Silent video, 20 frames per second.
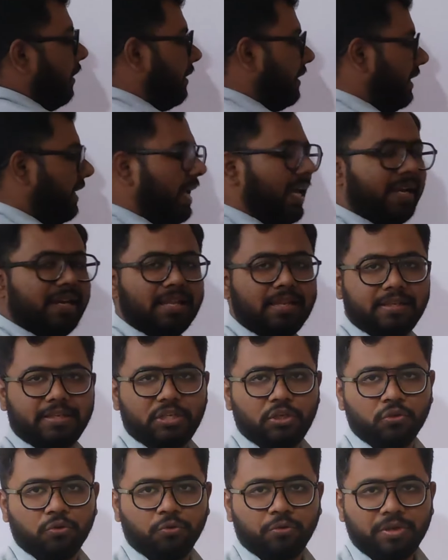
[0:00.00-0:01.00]
The angle
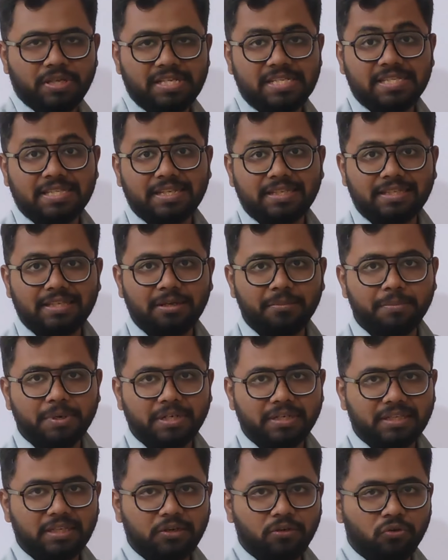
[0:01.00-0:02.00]
Q is nothing
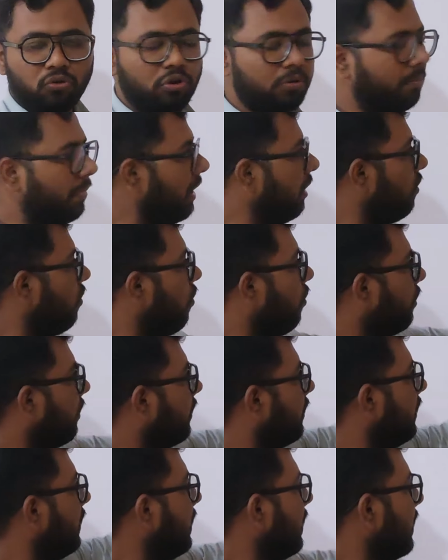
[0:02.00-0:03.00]
but the normal
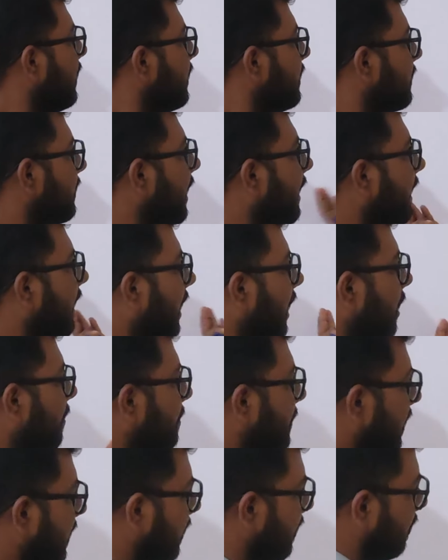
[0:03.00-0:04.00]
on the side
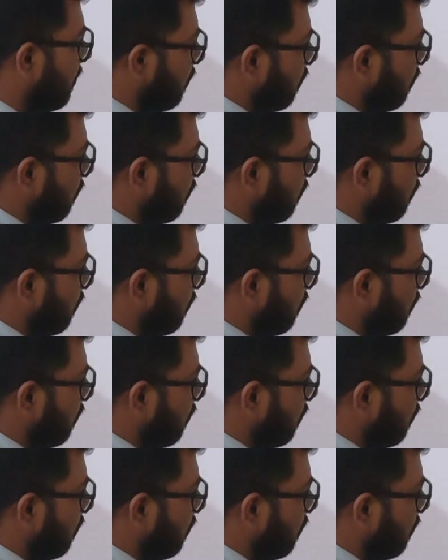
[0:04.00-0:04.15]
AB.